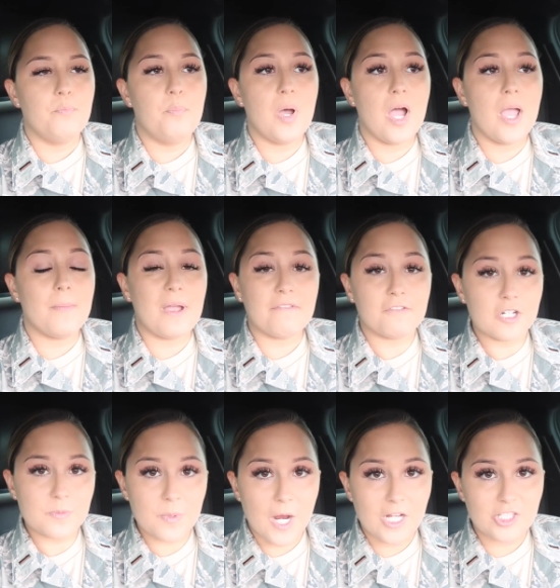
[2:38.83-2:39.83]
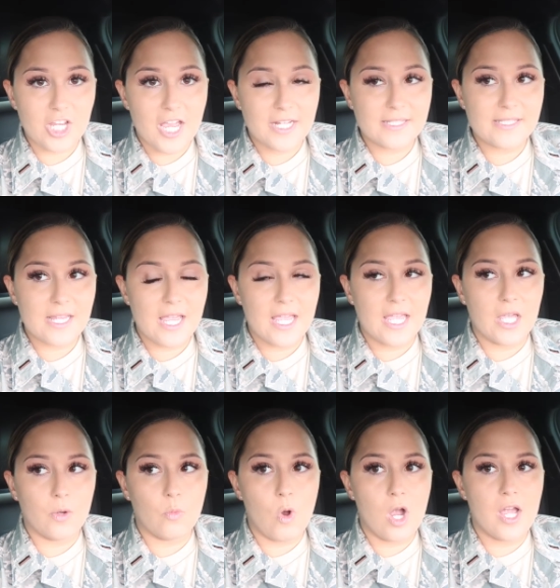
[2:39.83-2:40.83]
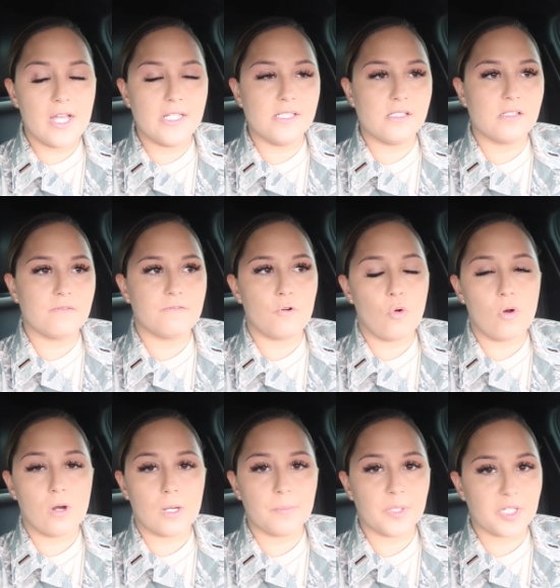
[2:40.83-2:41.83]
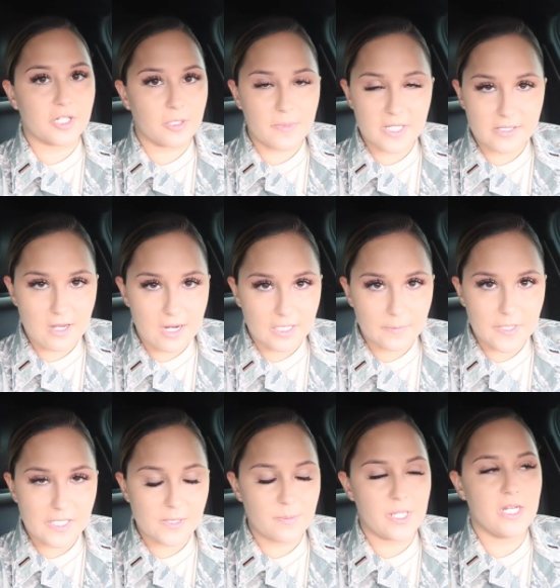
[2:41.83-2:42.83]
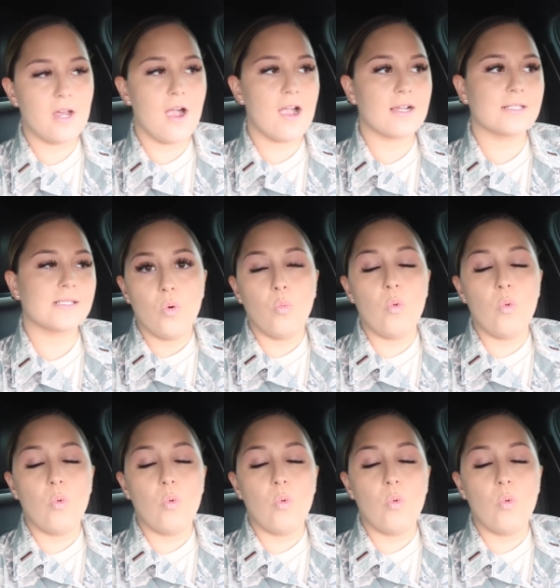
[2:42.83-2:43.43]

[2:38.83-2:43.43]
but my first project, it was for procurement documents, PDocs.